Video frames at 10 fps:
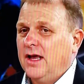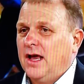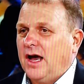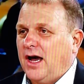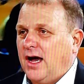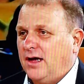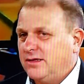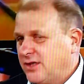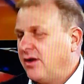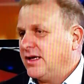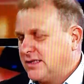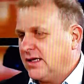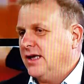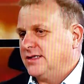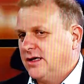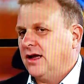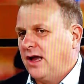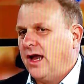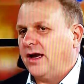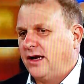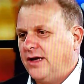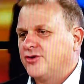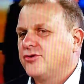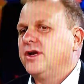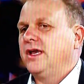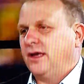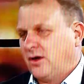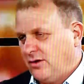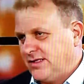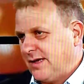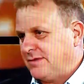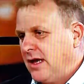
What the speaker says: So yes, it's an intriguing concept.